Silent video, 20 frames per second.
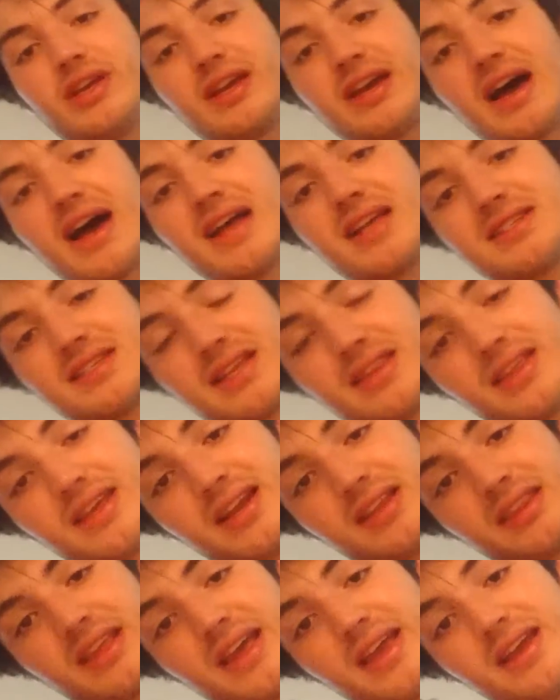guys, and then
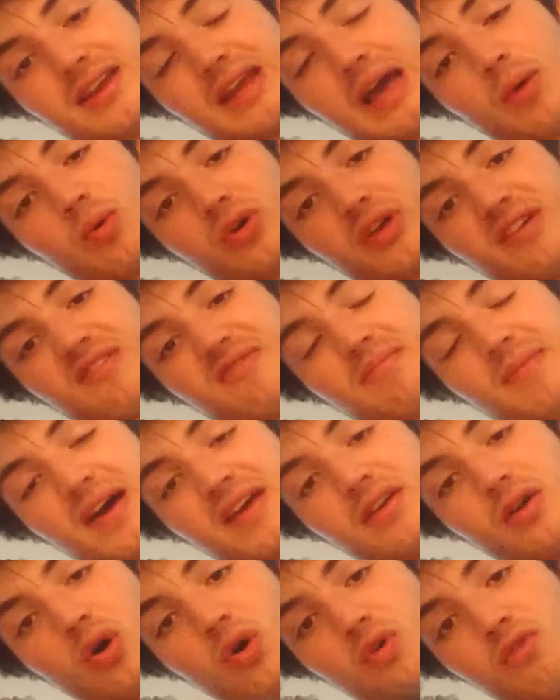at the end I will give
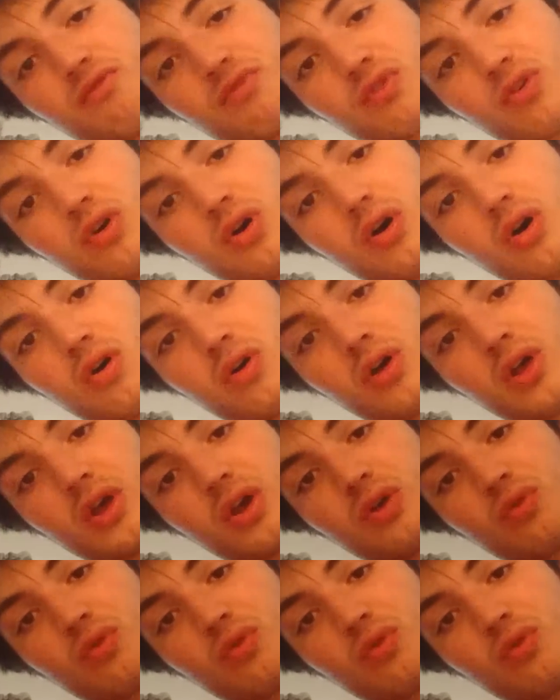my overall